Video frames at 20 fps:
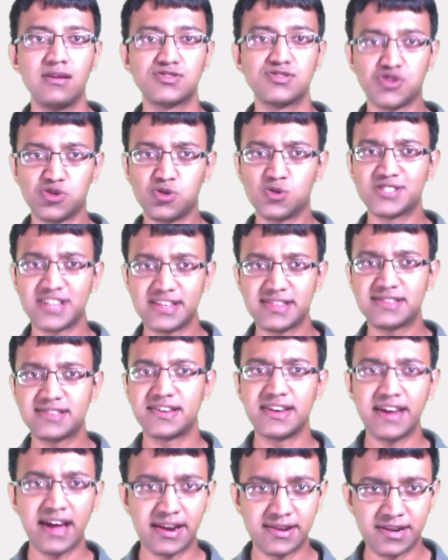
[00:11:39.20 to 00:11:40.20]
So those are the
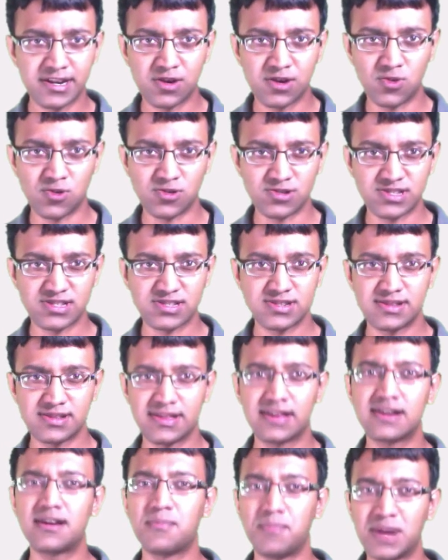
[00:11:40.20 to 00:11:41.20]
300 codes.
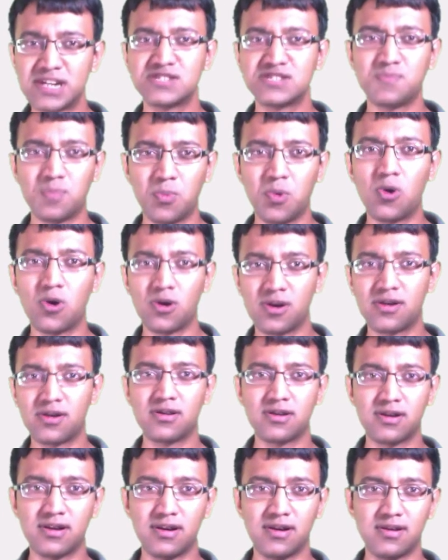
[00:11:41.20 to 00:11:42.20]
There are much more
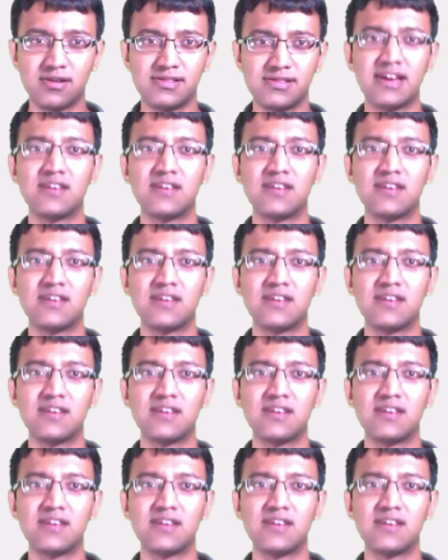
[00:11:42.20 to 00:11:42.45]
uh,